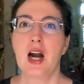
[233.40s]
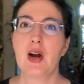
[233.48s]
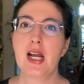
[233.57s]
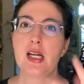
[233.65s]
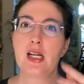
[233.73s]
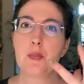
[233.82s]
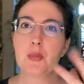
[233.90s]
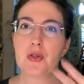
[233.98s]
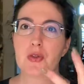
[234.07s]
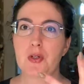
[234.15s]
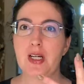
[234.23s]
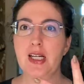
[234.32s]
All right, number
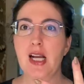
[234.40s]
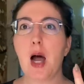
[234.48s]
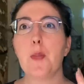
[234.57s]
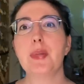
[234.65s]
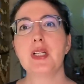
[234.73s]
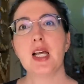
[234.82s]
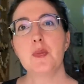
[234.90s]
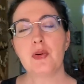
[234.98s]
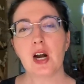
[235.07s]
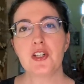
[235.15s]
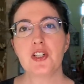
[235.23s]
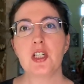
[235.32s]
three, blood
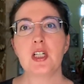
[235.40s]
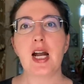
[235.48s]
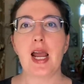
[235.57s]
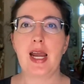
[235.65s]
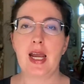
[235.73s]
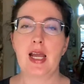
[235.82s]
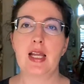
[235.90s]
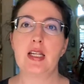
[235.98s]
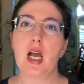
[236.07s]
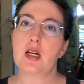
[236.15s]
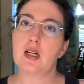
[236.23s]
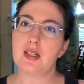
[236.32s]
pressure and
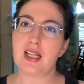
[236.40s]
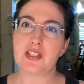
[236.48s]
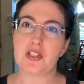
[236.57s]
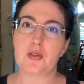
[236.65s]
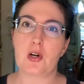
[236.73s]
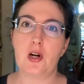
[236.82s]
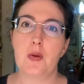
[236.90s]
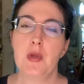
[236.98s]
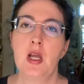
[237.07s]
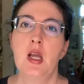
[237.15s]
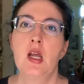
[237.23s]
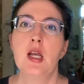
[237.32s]
cholesterol.
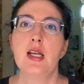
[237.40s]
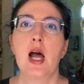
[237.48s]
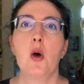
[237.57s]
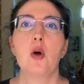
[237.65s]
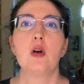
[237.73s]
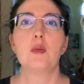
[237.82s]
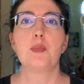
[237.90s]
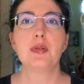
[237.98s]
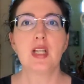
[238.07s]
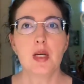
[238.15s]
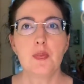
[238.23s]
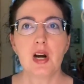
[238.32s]
Now,
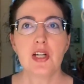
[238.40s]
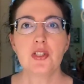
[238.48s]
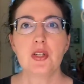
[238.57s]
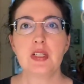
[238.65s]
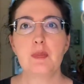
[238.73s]
blood pressure is